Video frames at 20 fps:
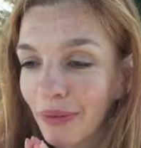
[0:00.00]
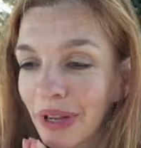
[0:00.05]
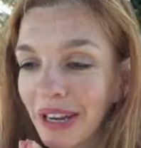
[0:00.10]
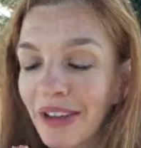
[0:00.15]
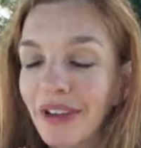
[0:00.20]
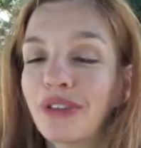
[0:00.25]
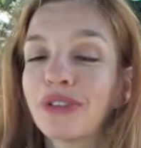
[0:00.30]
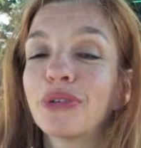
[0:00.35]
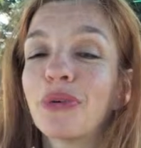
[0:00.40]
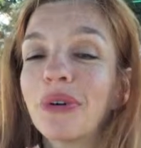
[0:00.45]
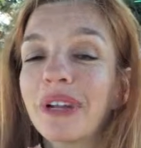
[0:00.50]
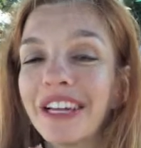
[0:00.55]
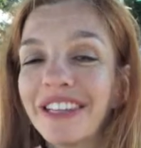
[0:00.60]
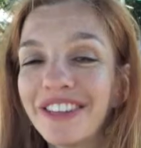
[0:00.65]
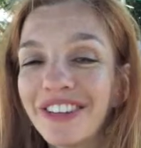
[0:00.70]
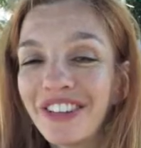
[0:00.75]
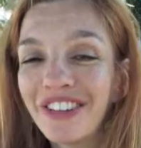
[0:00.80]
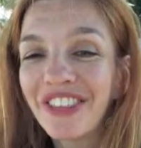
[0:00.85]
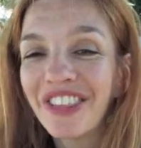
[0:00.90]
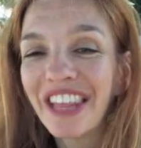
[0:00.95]
When I
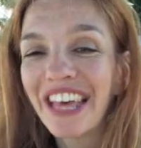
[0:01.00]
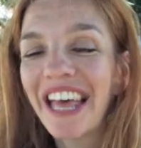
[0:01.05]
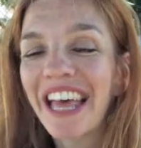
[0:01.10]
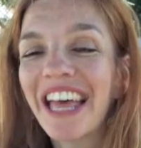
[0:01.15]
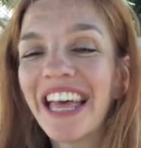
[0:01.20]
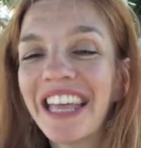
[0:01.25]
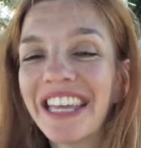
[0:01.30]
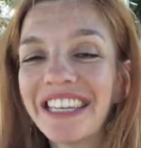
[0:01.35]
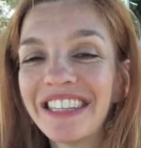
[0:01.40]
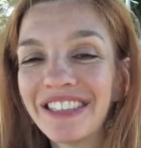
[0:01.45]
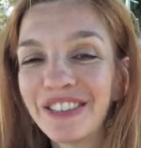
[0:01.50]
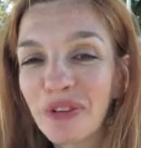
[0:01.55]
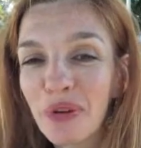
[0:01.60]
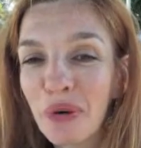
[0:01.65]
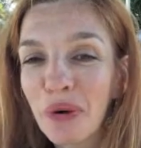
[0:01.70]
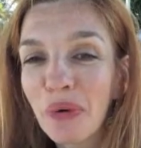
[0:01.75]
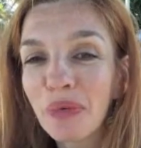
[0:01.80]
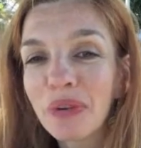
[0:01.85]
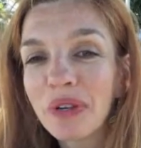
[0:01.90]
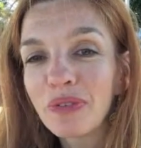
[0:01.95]
learned that
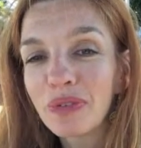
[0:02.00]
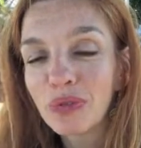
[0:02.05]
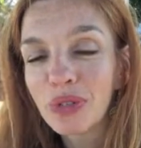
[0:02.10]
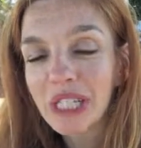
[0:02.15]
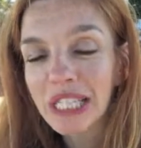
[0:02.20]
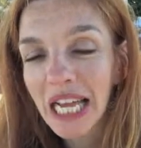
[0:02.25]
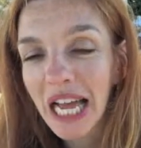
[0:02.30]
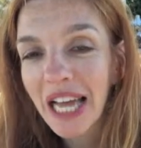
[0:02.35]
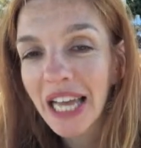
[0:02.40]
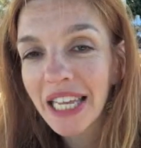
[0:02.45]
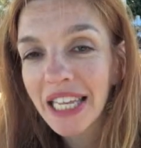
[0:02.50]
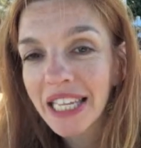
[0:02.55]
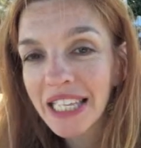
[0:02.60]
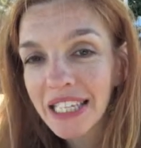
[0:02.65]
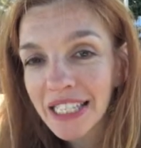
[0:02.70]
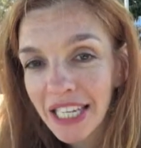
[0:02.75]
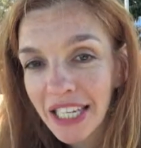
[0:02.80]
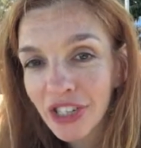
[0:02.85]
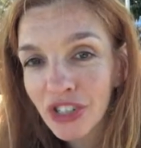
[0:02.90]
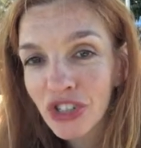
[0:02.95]
coral reefs were dying and
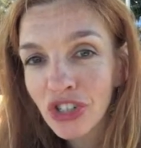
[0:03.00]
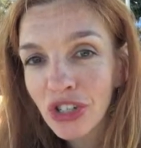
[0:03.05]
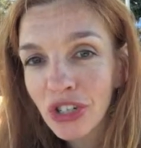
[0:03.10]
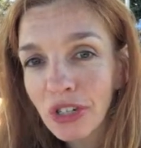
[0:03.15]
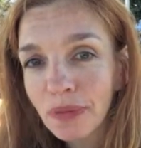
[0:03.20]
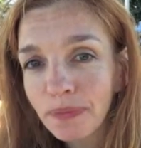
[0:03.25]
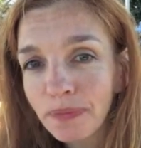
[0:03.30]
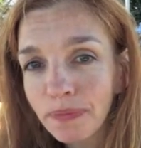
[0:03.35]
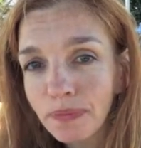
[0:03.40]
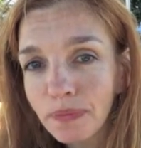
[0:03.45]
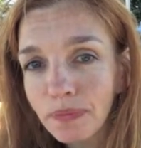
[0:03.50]
endangered,